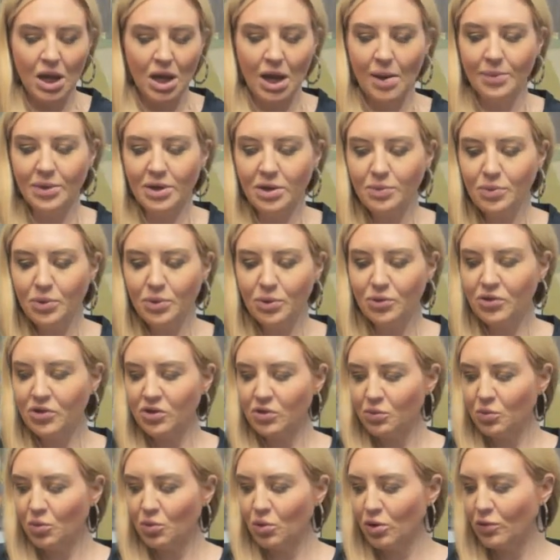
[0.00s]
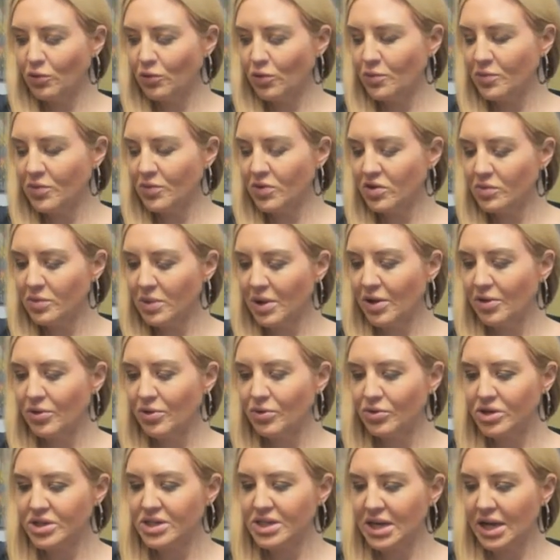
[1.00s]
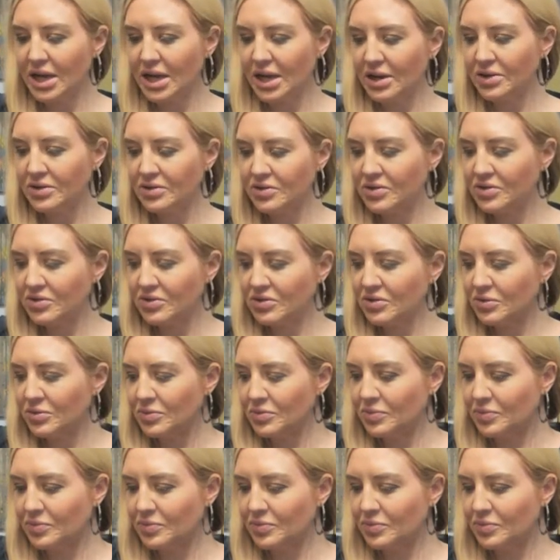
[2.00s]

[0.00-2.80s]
I'm going to pull some more from some other decks.